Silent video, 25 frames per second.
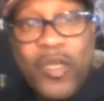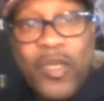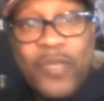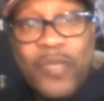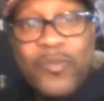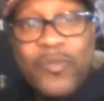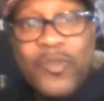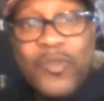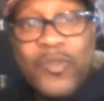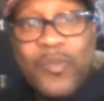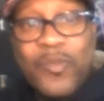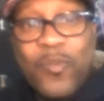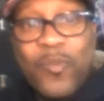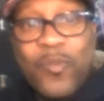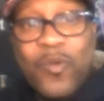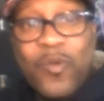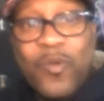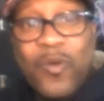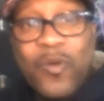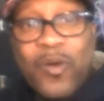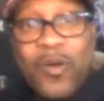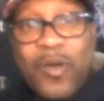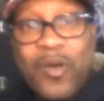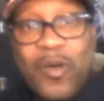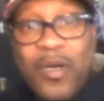It was
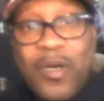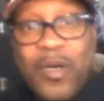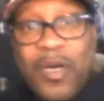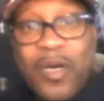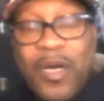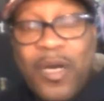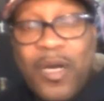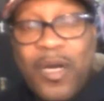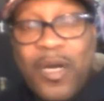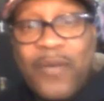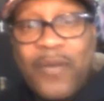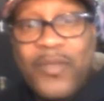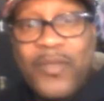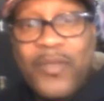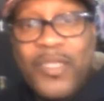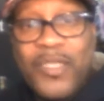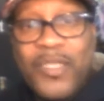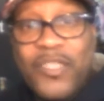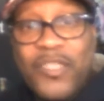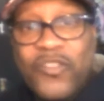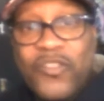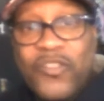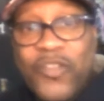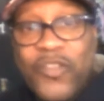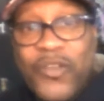more of an
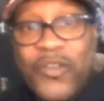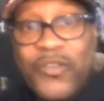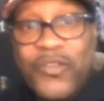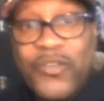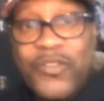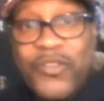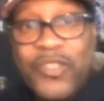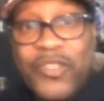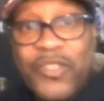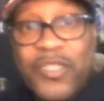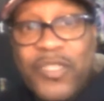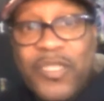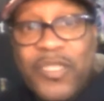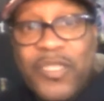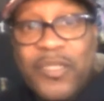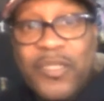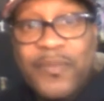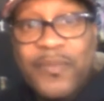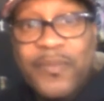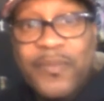insurgence.